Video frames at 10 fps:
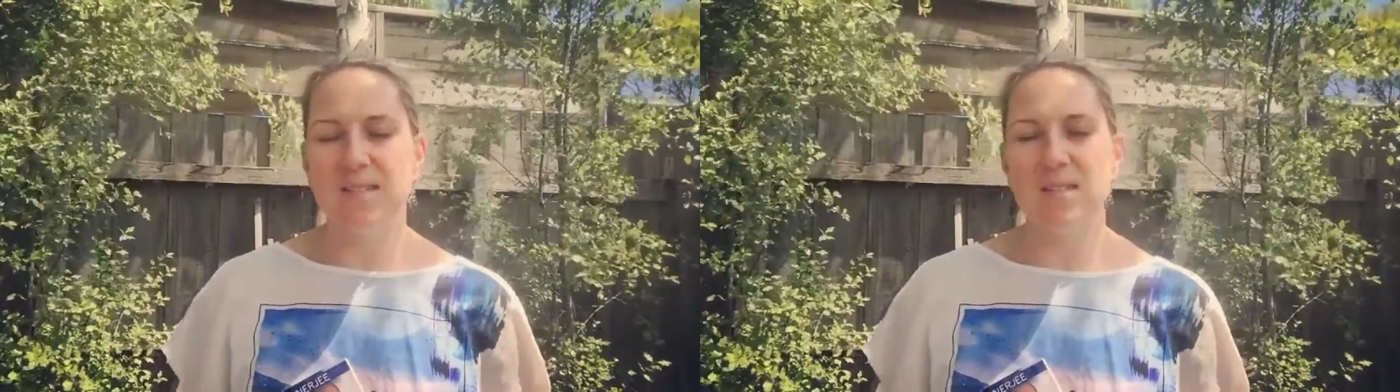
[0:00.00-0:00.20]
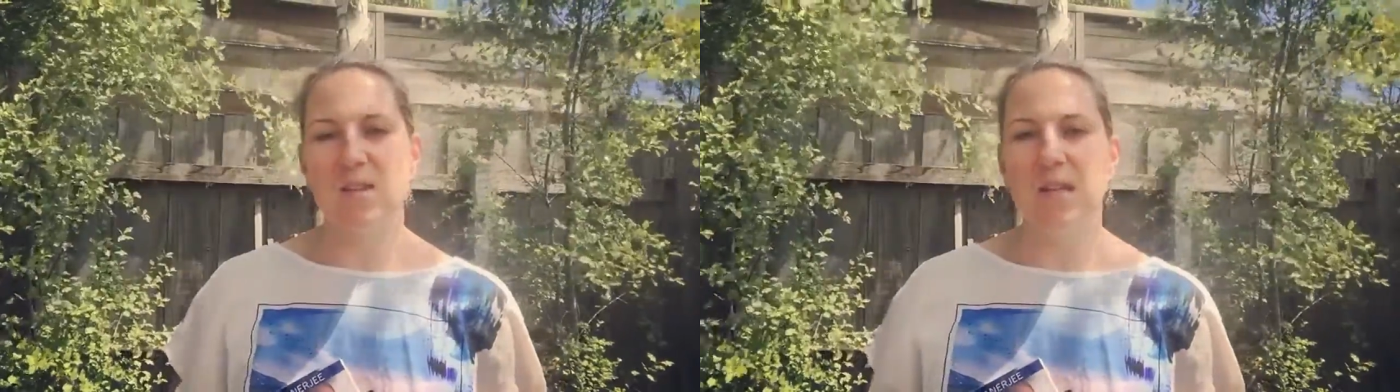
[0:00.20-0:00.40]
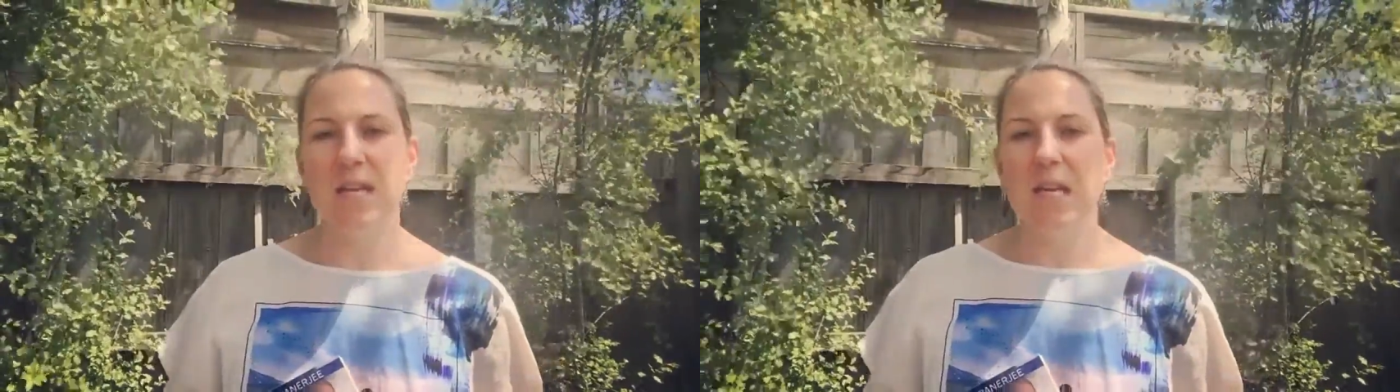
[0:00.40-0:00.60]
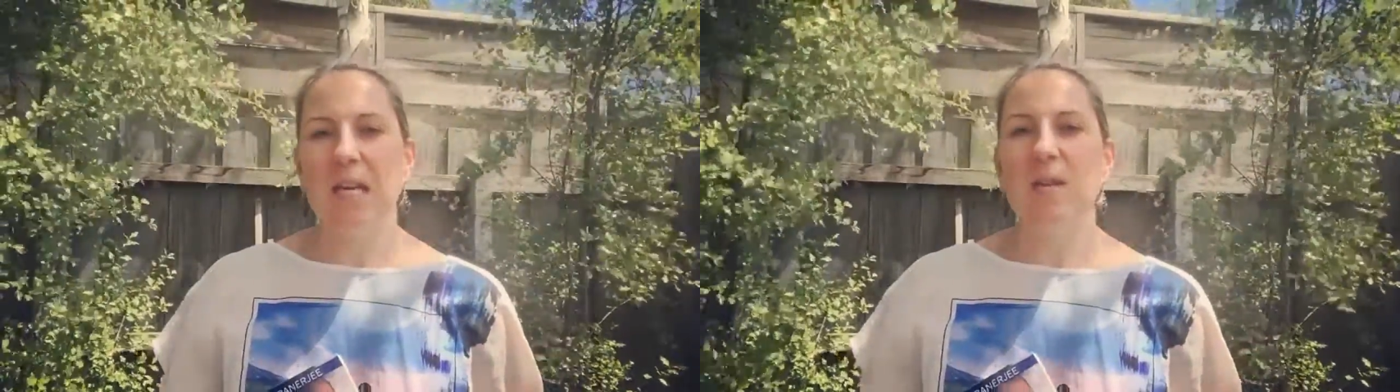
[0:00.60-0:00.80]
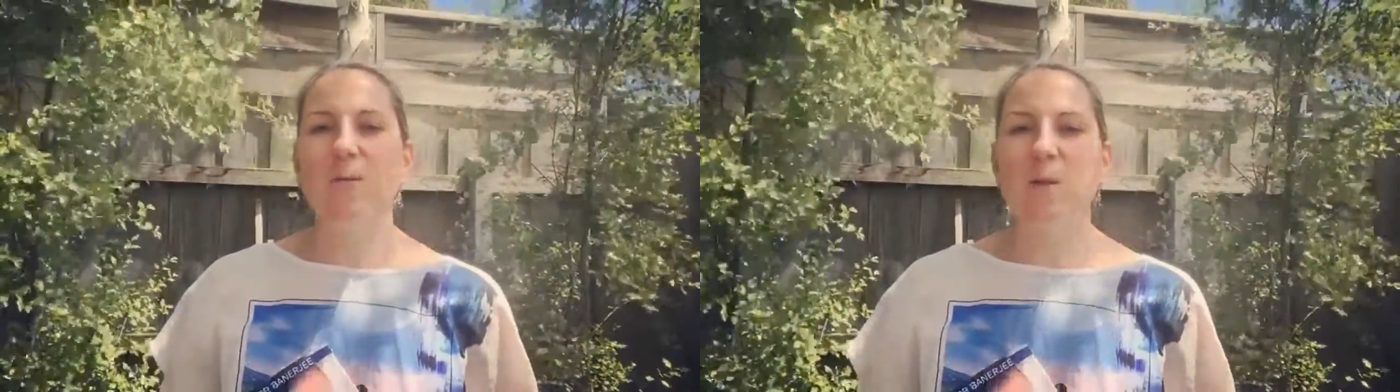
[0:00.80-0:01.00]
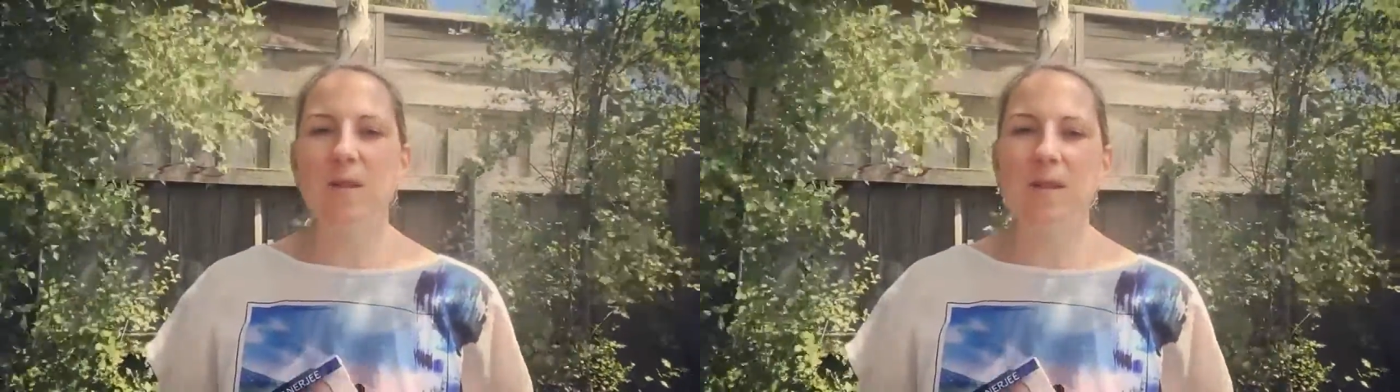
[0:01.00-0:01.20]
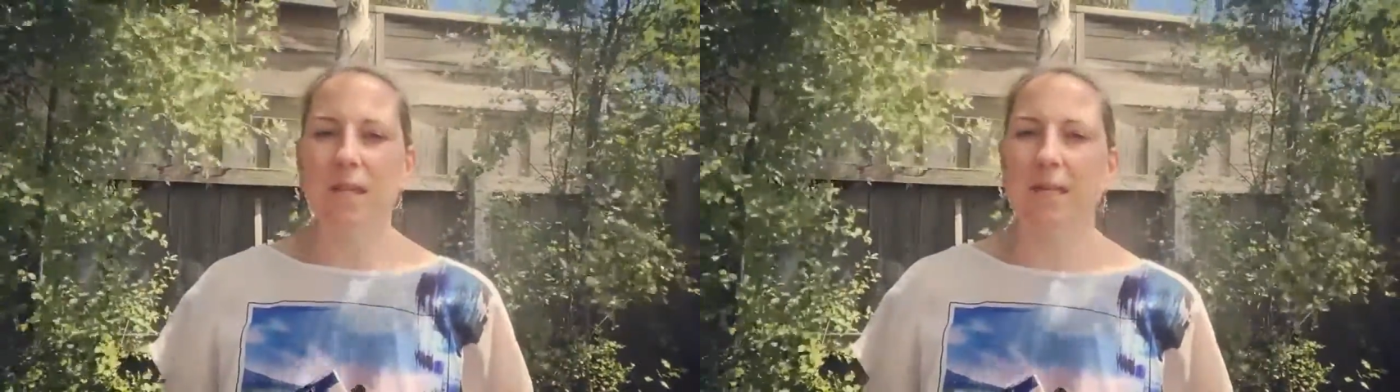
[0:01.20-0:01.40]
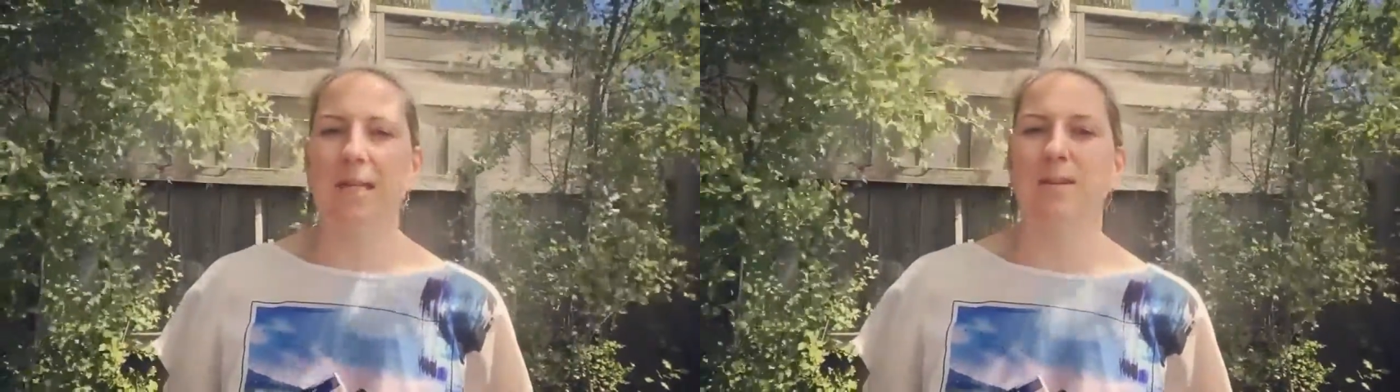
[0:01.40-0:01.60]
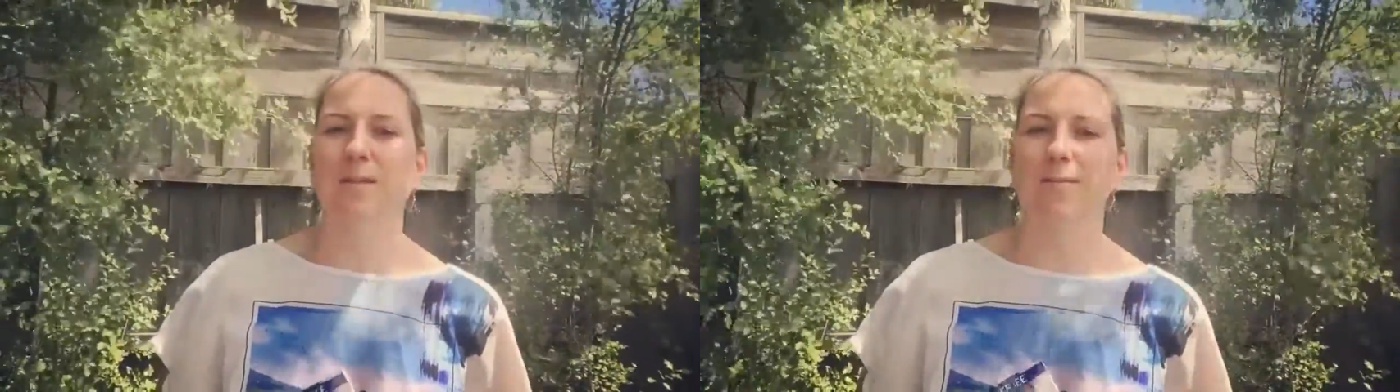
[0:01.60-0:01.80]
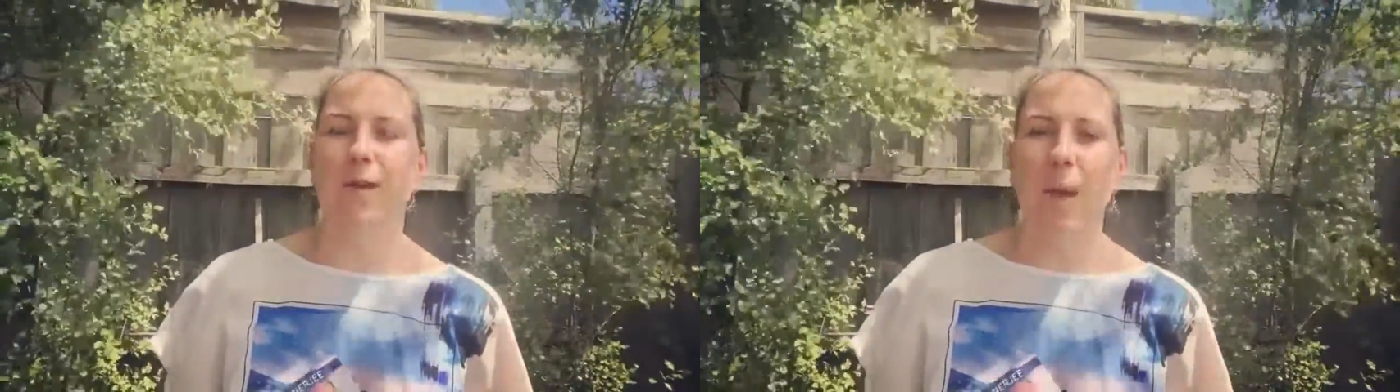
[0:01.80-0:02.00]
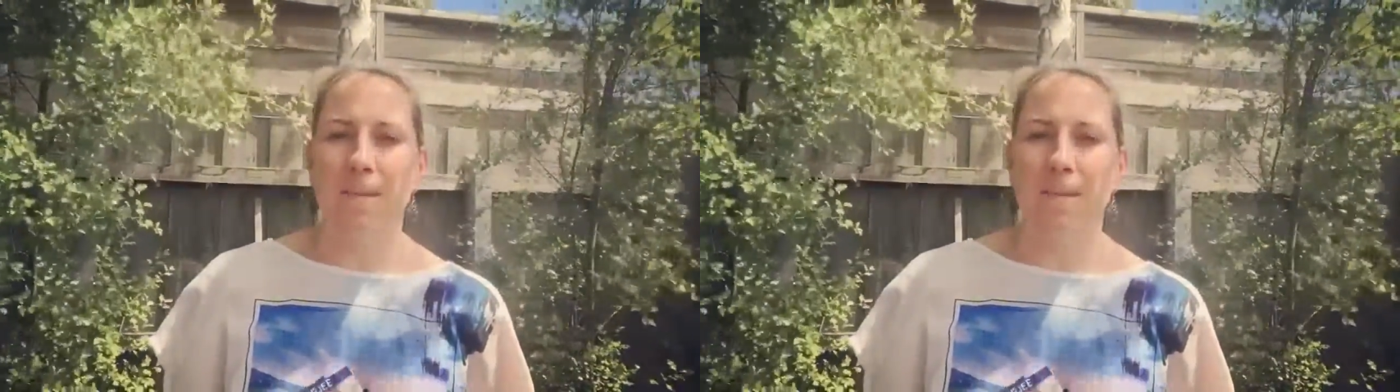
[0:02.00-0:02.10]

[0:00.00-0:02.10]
So if you are thinking of